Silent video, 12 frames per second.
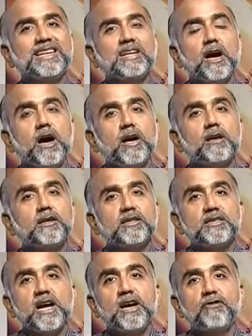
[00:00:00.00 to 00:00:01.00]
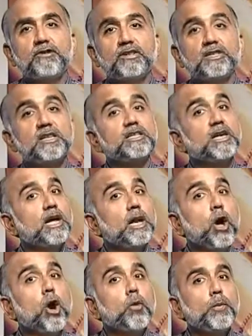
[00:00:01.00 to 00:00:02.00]
our desired results
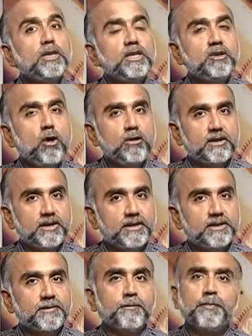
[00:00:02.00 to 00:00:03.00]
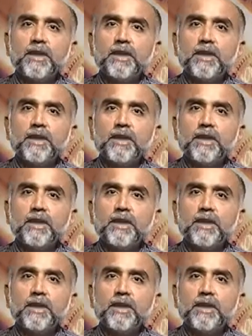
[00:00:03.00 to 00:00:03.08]
along with the alternates.